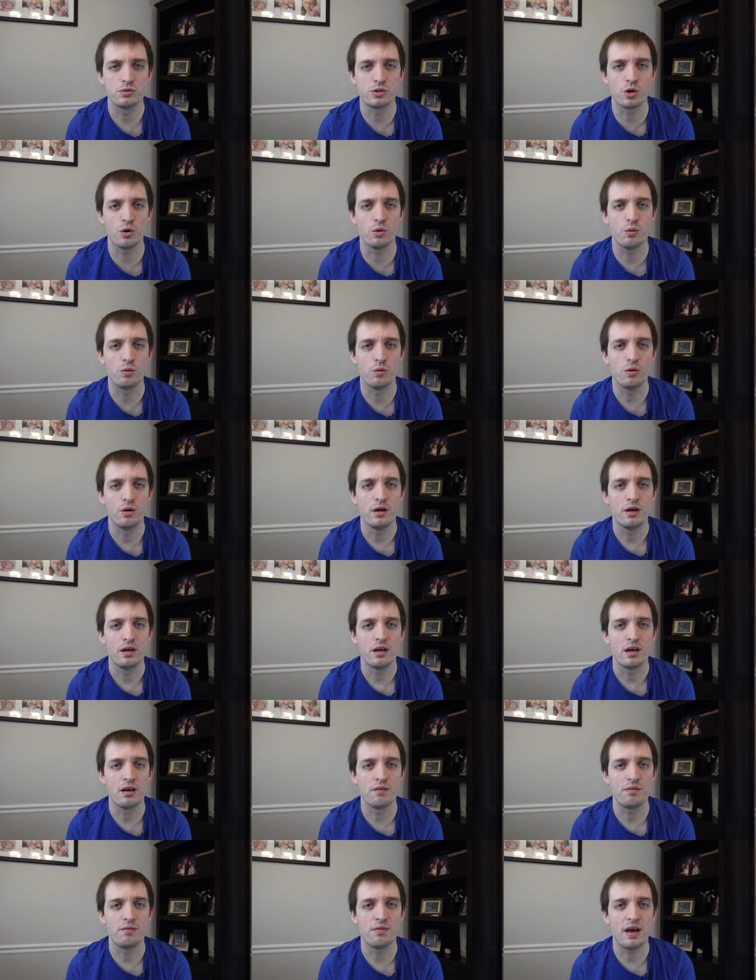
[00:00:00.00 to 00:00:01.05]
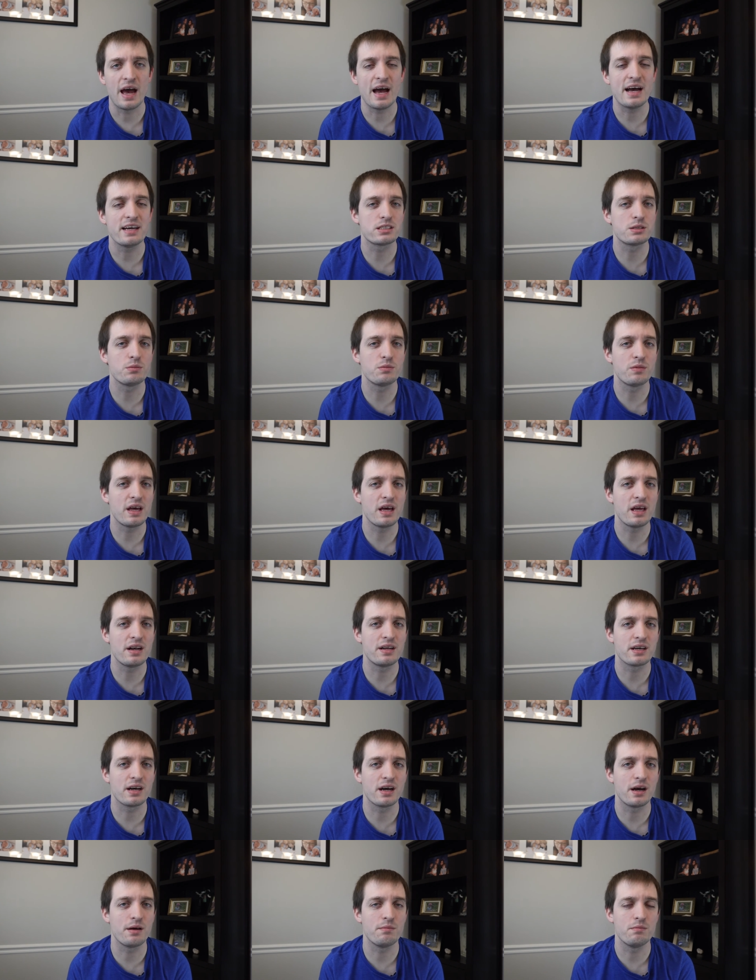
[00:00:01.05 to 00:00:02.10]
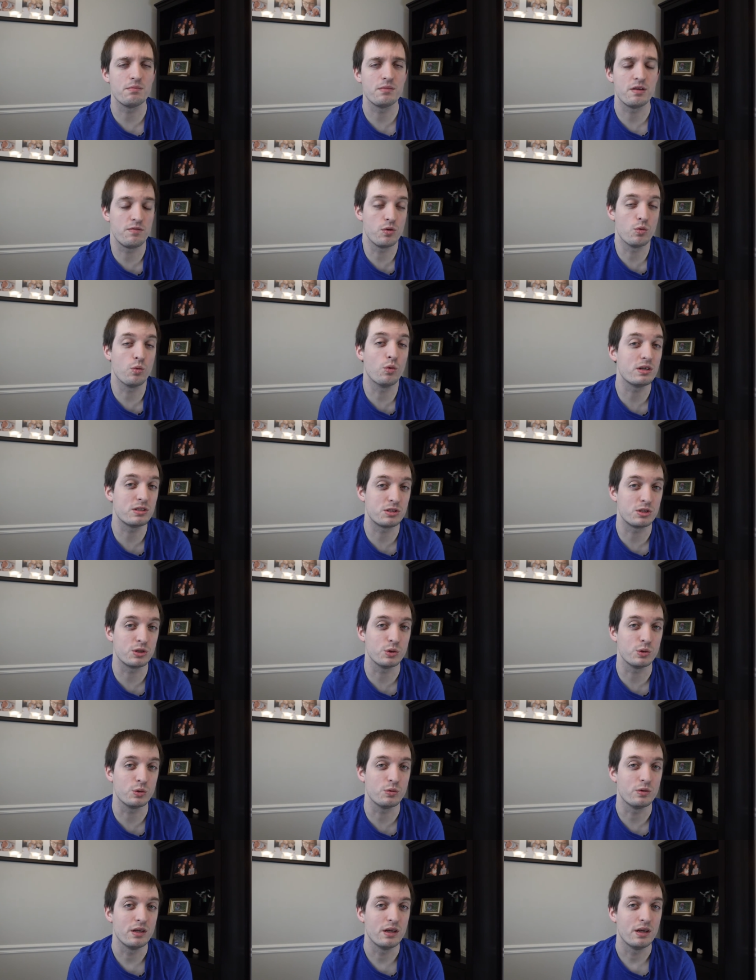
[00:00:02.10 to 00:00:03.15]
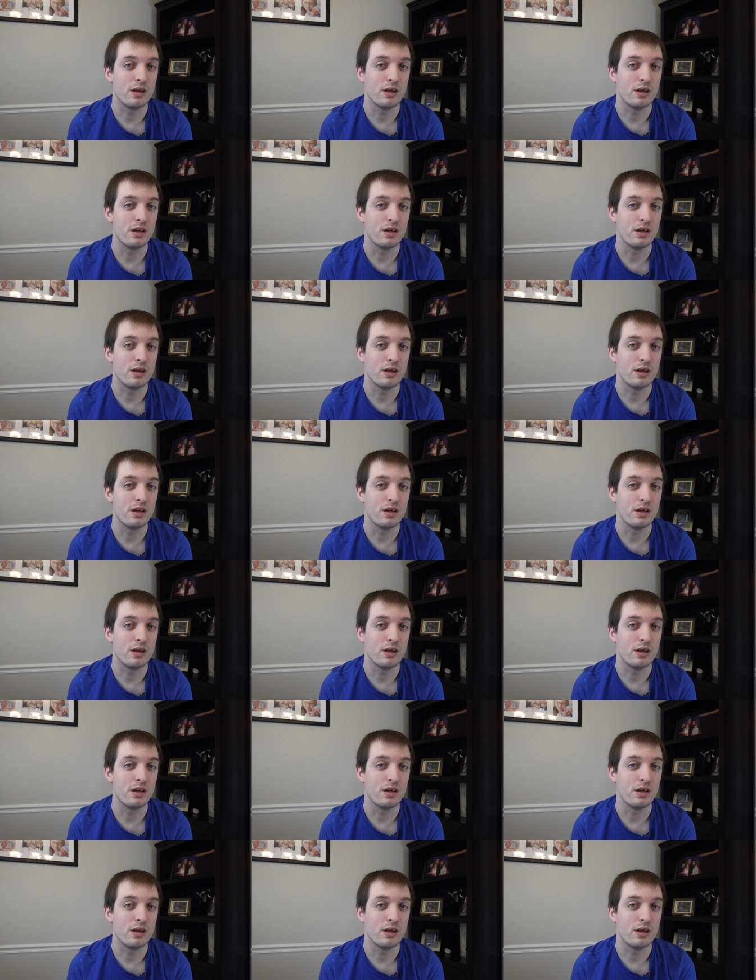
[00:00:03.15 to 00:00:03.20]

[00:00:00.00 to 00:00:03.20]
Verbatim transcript: So if ask them ahead of time, if you want to,